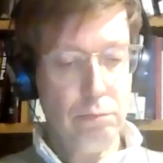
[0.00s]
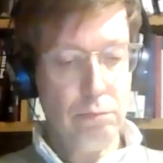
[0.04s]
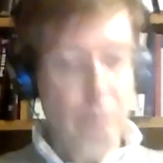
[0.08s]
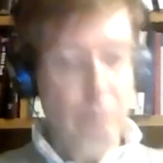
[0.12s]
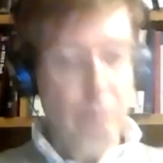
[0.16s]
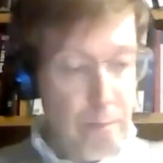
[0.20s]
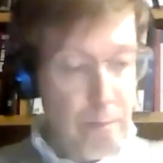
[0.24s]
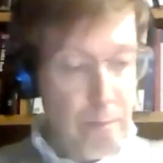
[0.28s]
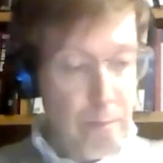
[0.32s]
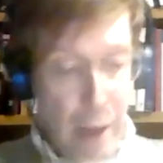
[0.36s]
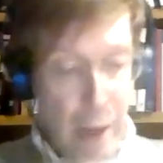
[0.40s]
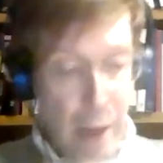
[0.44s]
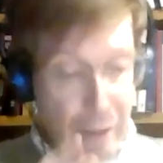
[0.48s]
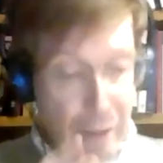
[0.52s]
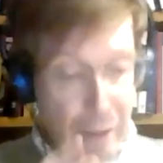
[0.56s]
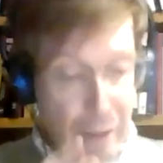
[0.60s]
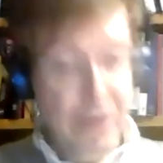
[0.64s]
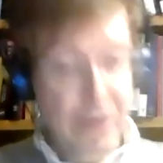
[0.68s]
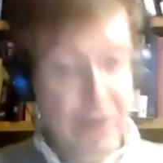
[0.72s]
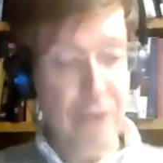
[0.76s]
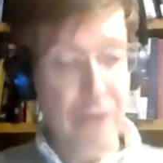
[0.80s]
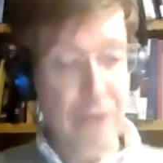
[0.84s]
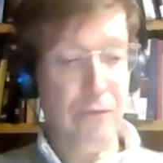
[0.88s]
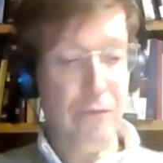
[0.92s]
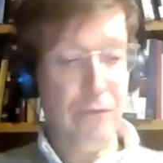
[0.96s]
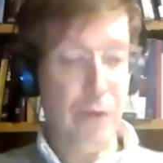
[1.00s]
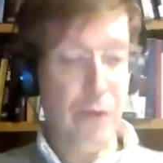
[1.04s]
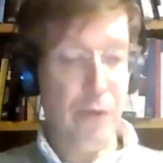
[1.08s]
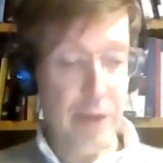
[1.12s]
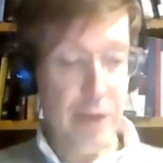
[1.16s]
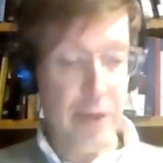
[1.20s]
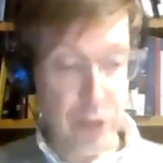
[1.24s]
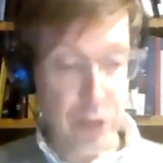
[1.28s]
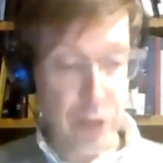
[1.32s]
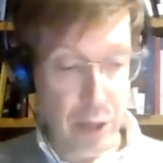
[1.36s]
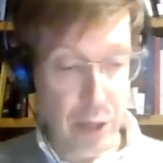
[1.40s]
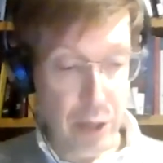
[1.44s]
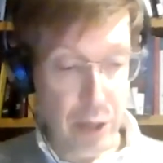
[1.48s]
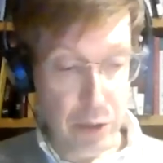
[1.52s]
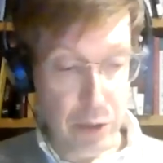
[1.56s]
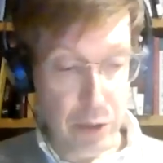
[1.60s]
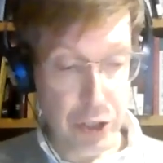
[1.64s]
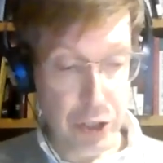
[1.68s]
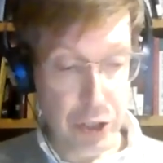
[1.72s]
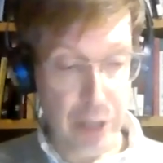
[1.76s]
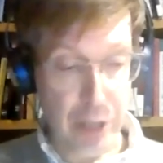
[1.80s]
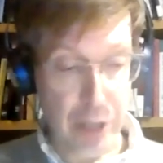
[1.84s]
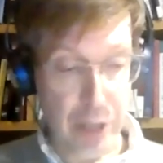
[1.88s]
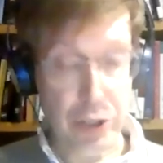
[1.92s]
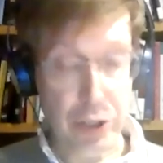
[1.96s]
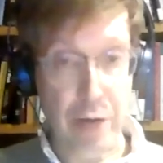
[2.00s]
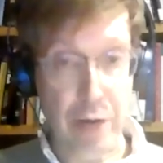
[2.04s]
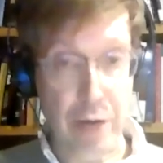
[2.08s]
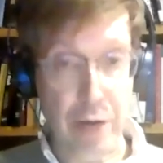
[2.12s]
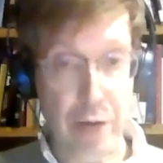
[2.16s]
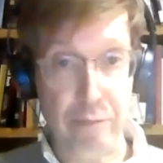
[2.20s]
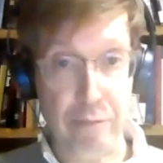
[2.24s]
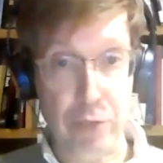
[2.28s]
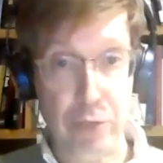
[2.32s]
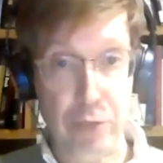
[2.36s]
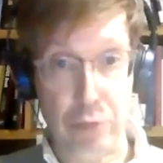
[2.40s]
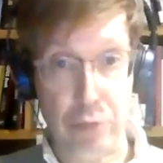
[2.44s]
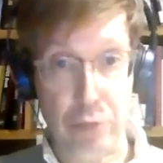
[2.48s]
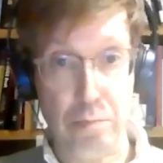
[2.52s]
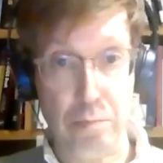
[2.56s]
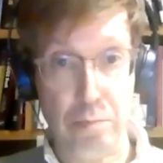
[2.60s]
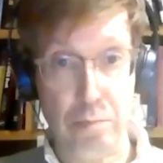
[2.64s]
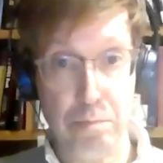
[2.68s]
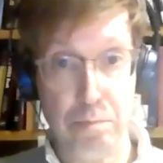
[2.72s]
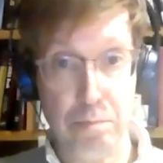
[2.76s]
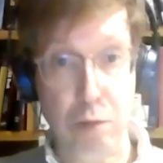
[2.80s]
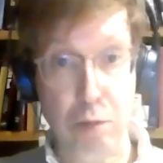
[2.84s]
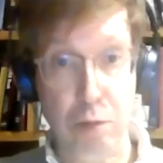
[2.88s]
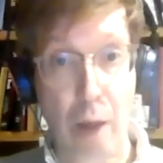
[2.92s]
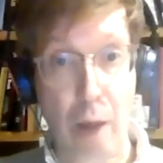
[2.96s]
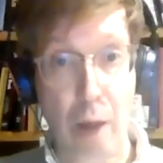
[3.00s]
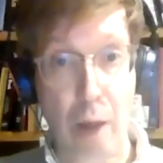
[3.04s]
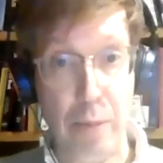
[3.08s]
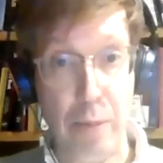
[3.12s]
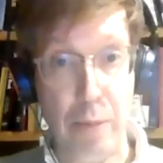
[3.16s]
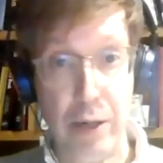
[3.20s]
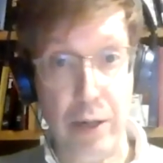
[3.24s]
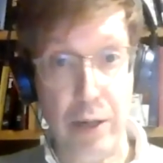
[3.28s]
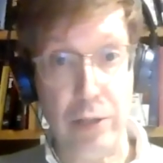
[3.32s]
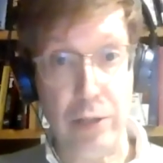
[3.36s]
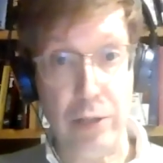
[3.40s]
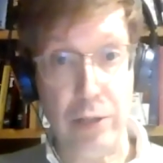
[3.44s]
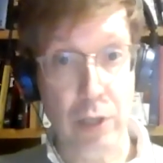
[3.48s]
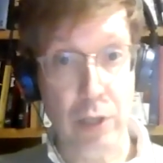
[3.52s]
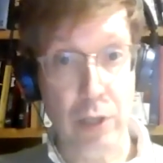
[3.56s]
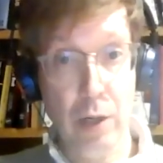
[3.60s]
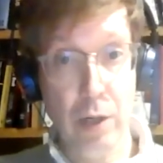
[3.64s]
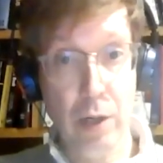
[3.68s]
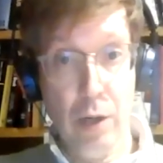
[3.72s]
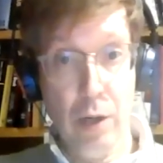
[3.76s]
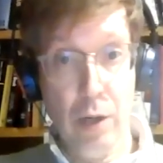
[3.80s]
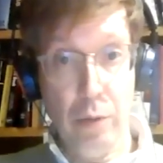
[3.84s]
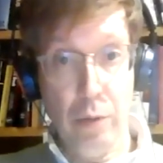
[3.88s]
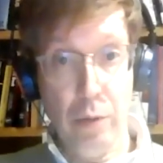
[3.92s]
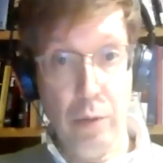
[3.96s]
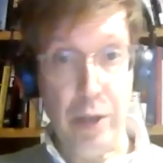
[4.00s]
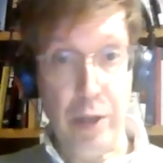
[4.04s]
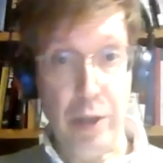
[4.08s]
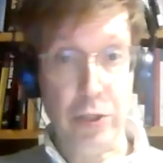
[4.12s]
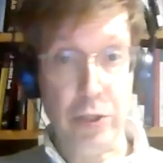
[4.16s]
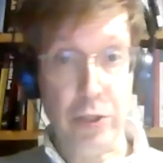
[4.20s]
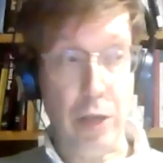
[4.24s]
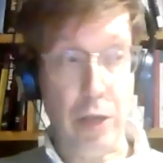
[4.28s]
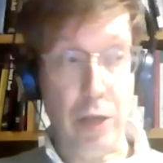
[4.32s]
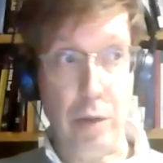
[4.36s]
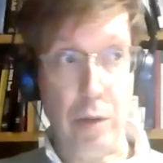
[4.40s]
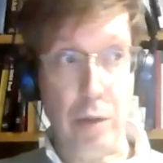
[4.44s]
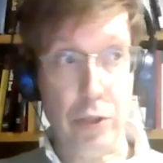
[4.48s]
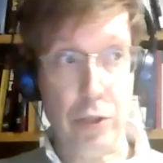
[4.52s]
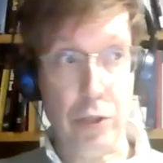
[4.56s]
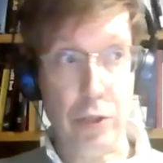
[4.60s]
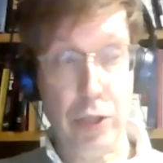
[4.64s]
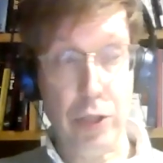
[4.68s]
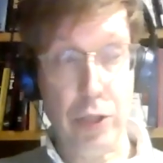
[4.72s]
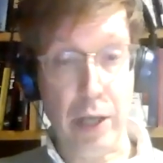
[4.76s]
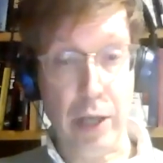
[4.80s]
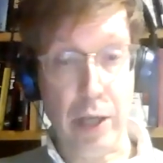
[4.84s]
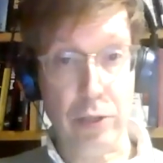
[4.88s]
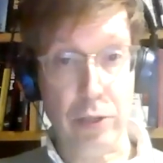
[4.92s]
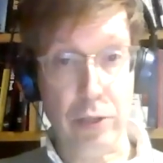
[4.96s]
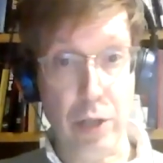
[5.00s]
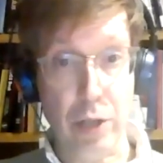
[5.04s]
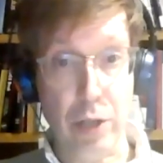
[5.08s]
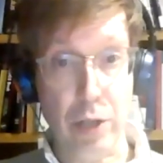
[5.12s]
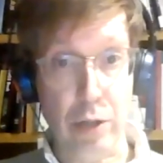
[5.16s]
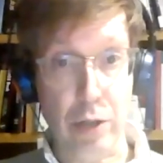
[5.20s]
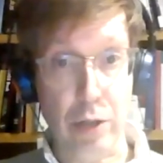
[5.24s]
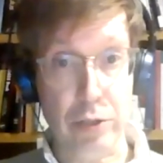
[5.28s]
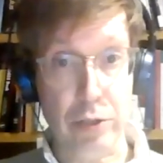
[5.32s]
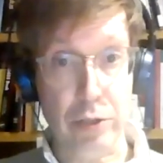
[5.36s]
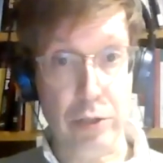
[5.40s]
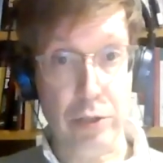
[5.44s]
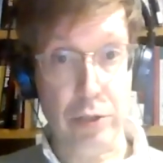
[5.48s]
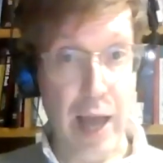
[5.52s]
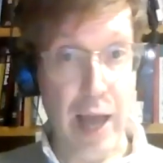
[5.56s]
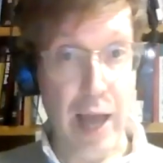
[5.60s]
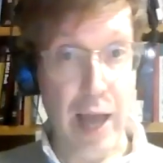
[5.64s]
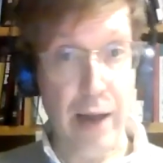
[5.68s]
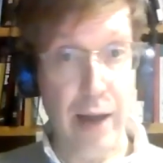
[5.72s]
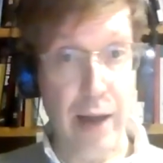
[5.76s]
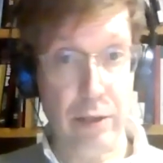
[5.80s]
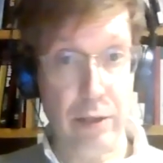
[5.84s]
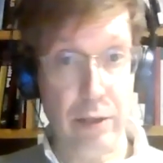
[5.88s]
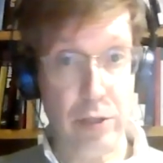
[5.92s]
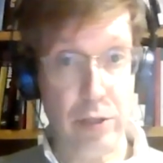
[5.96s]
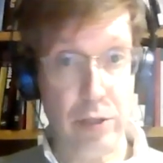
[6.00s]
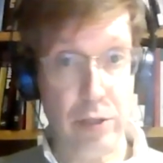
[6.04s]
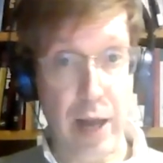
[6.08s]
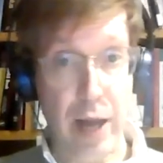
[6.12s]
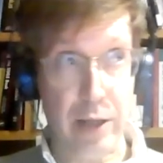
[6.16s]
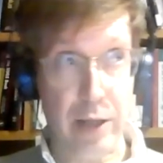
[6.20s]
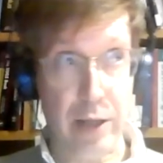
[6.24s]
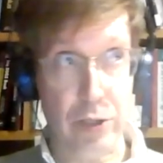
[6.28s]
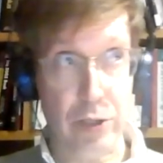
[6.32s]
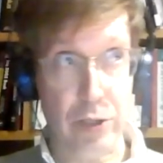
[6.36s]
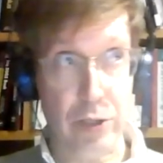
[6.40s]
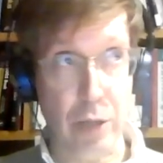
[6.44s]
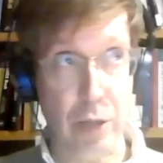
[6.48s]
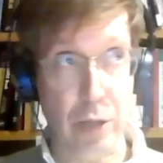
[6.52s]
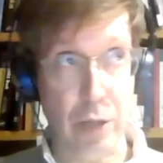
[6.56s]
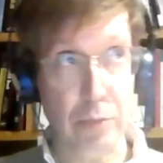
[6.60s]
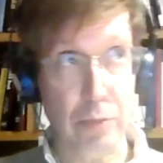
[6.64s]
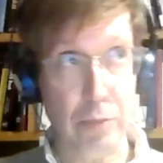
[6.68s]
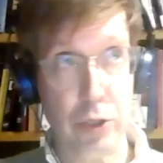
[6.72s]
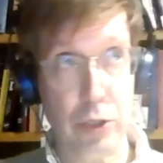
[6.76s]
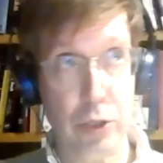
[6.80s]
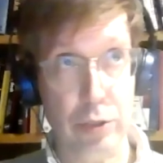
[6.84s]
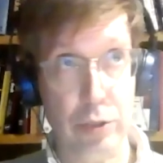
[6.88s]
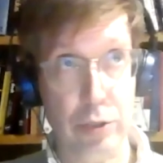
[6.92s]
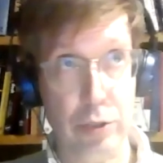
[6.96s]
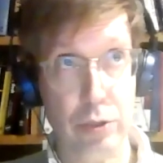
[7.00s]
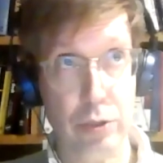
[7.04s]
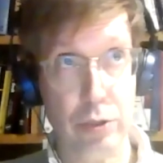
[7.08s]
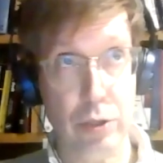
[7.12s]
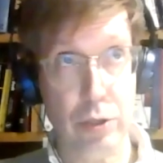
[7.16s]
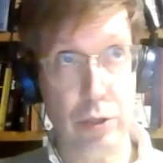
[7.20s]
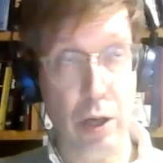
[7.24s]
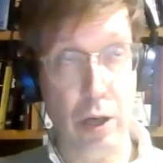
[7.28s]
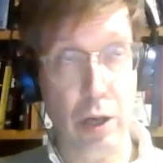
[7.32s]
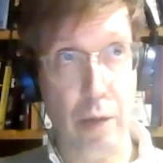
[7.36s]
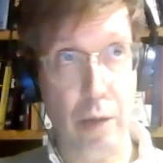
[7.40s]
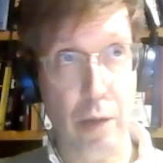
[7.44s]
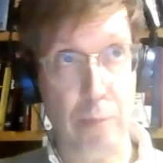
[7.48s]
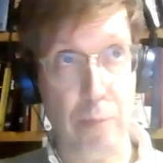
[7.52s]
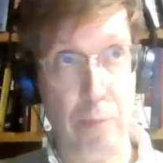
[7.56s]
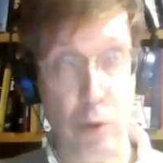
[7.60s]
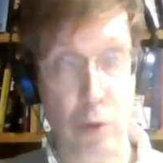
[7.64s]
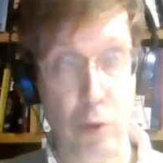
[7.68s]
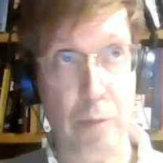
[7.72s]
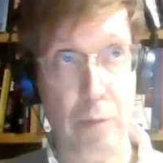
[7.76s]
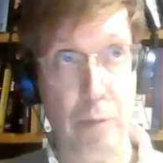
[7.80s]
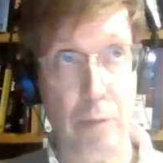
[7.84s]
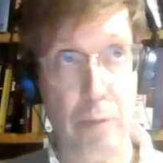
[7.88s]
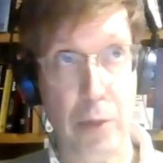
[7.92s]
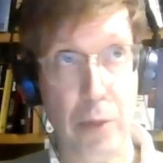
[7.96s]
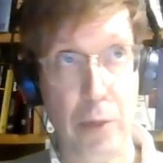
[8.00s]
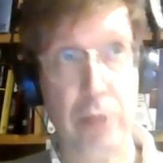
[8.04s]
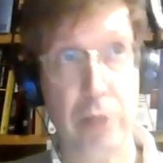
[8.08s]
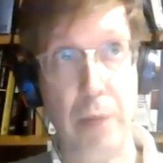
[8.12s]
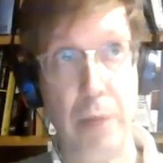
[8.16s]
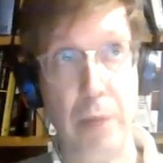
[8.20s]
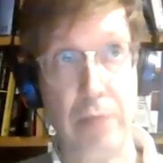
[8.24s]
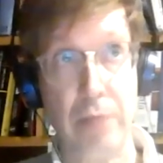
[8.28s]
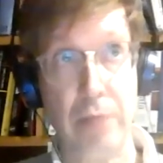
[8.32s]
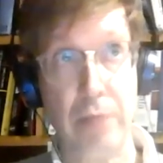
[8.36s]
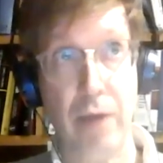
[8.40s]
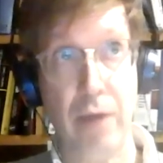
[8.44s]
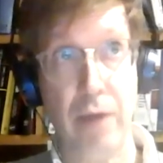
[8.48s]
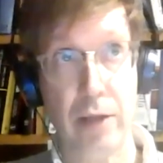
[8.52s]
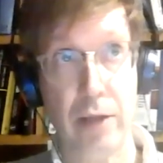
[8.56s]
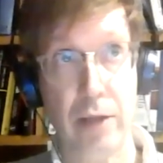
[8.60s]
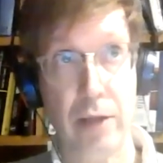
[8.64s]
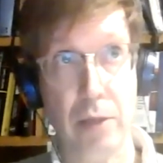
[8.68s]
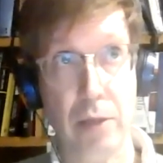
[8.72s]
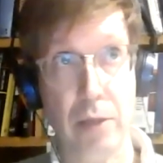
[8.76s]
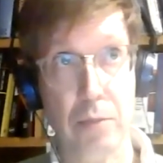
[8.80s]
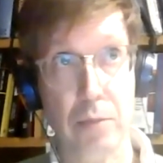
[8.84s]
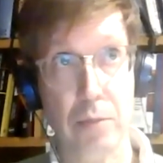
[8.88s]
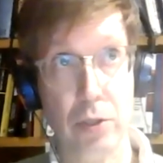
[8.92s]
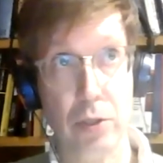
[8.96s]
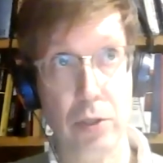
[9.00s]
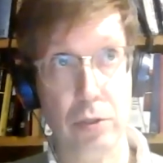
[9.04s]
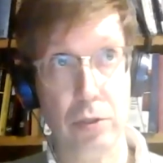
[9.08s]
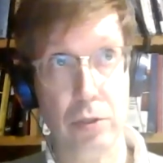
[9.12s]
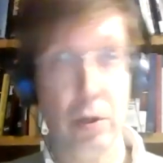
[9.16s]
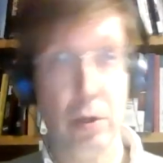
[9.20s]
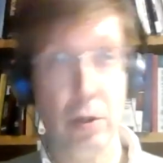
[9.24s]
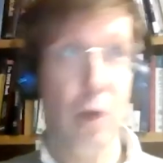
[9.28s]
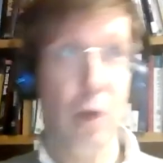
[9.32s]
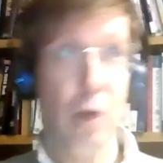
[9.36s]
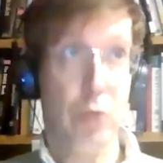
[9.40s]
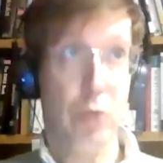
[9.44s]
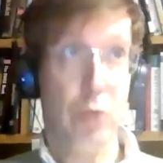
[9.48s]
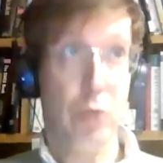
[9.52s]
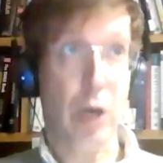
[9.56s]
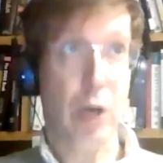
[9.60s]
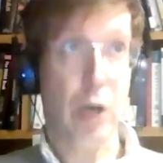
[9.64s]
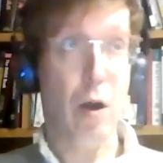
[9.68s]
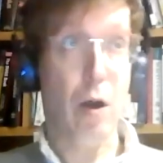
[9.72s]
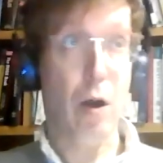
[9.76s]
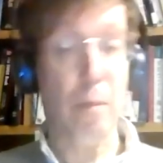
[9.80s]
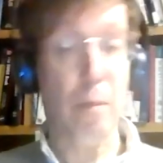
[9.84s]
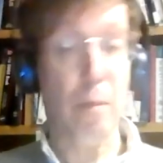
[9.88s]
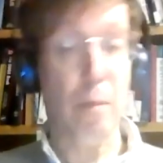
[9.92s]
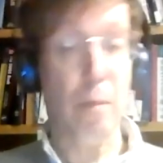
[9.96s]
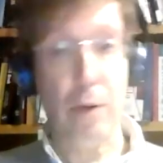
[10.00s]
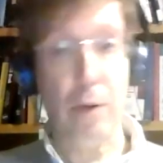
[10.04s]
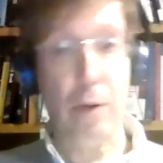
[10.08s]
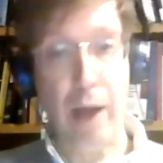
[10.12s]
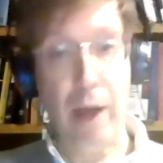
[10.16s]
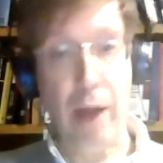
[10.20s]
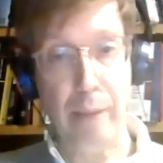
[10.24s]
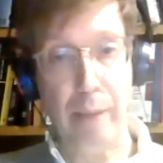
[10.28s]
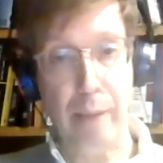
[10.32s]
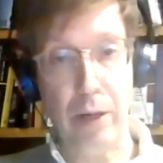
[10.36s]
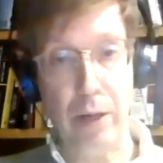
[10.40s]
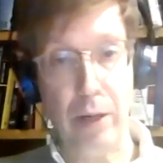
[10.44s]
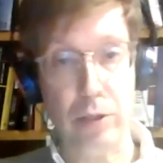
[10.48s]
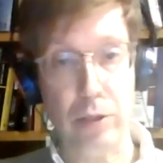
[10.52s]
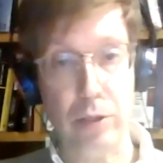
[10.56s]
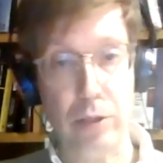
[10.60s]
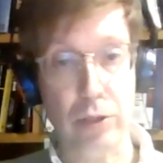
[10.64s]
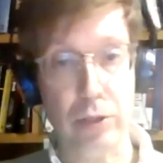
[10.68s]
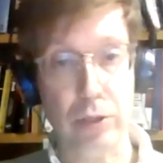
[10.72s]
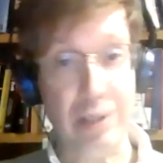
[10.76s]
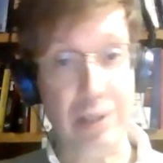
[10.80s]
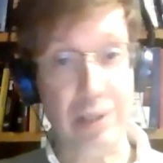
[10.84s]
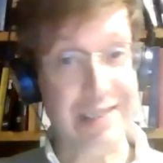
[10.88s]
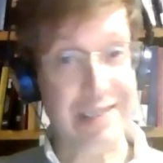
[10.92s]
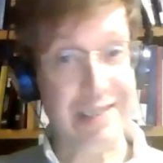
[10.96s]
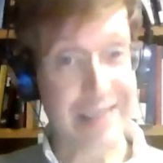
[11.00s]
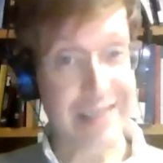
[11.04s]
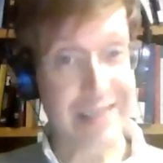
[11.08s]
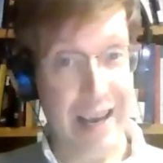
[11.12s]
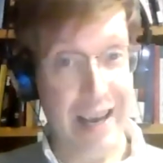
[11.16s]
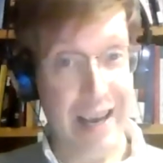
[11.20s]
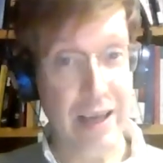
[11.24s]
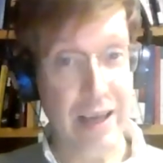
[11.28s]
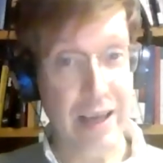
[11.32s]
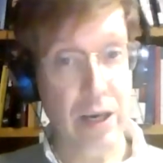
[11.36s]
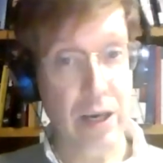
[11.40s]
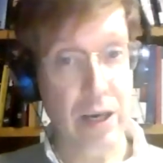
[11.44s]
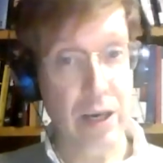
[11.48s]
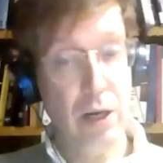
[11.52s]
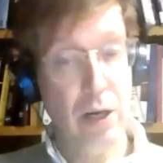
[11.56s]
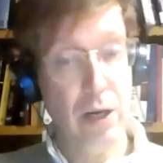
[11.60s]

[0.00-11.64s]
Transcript: benefit for distinguishing instead of just properties we distinguish things that are stat static assumptions uh, pr or pre-specified assumptions, which I call parameters and state.